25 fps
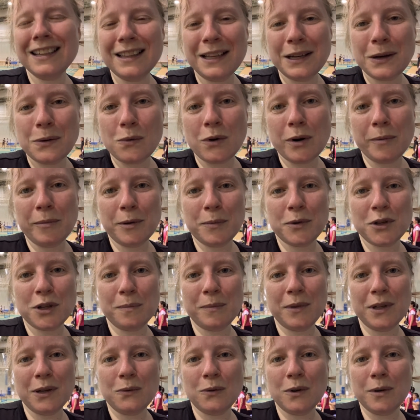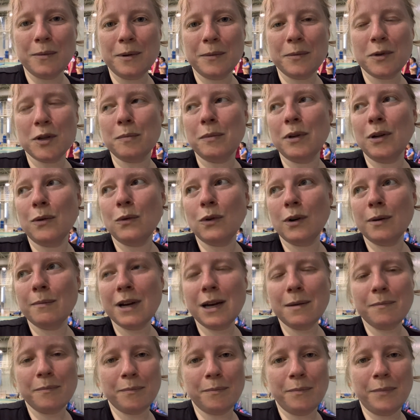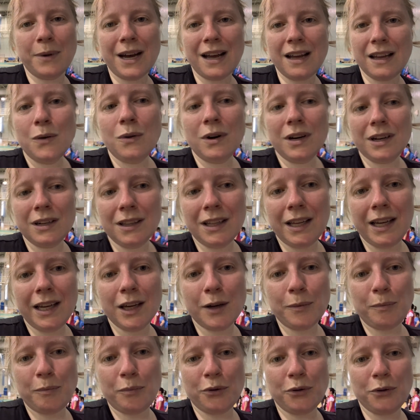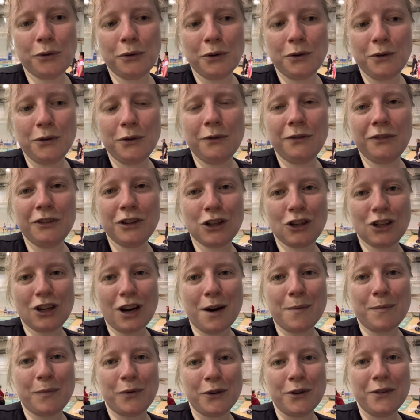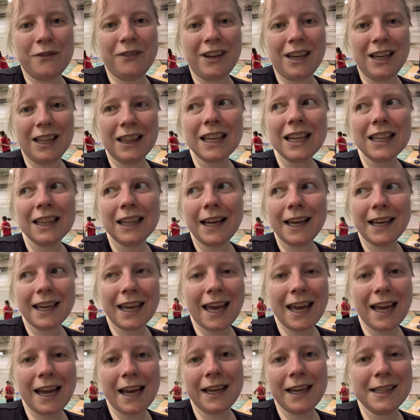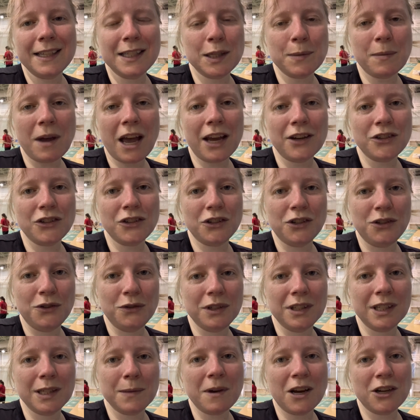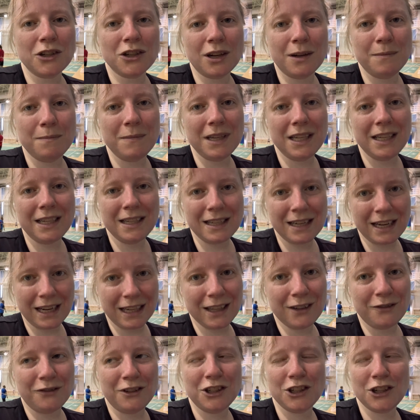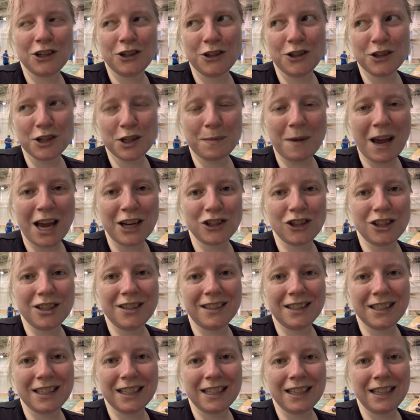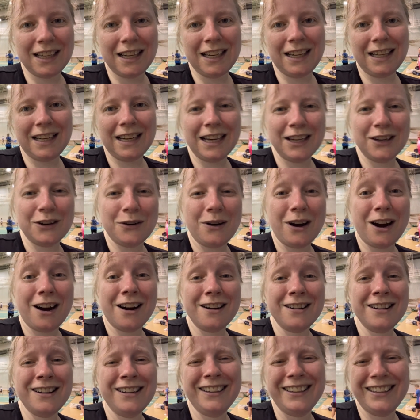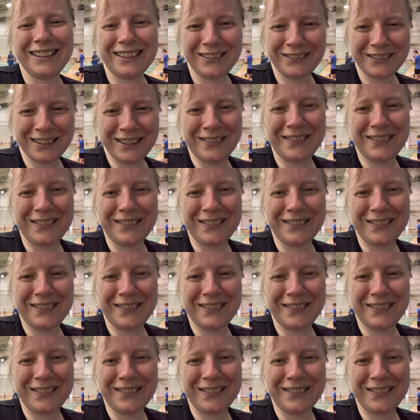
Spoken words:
Like, warm-up should be a warm-up should be a warm-up, but I want to like start proving that like, hey, smash and you can smash on me and I can return your smashes and I go hard, you know what I